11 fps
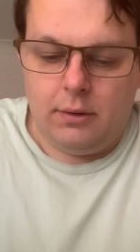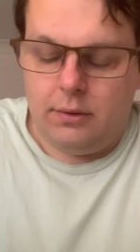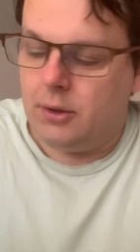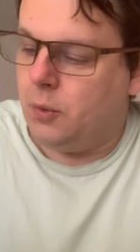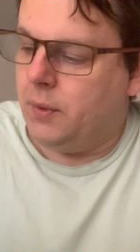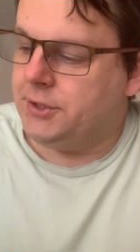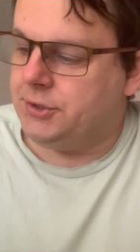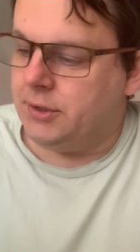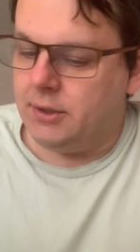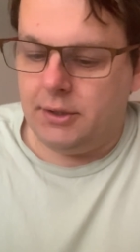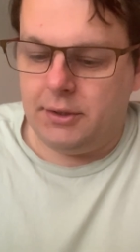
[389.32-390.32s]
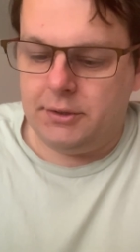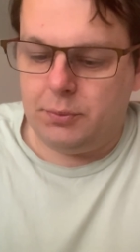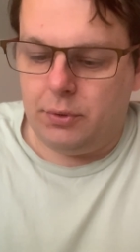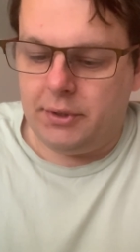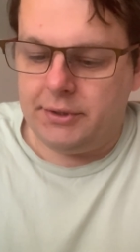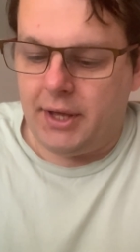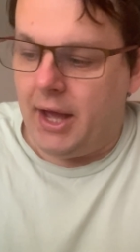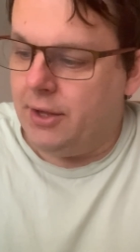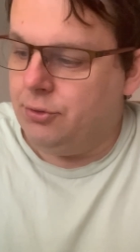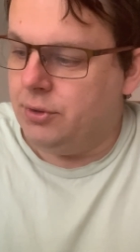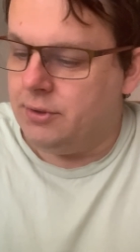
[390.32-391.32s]
the question is, what is
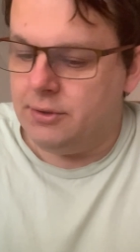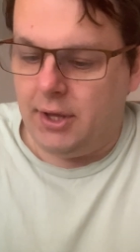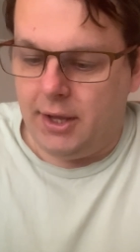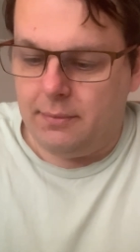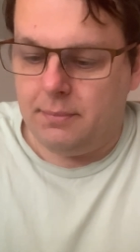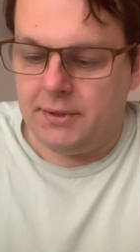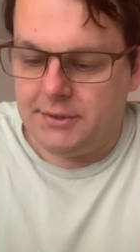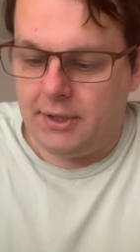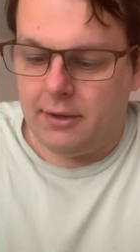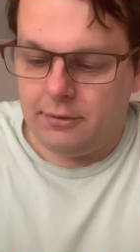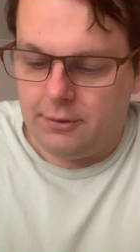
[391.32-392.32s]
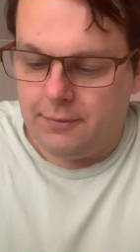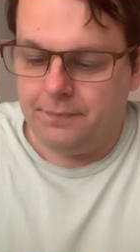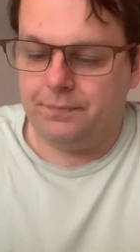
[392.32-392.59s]
110%?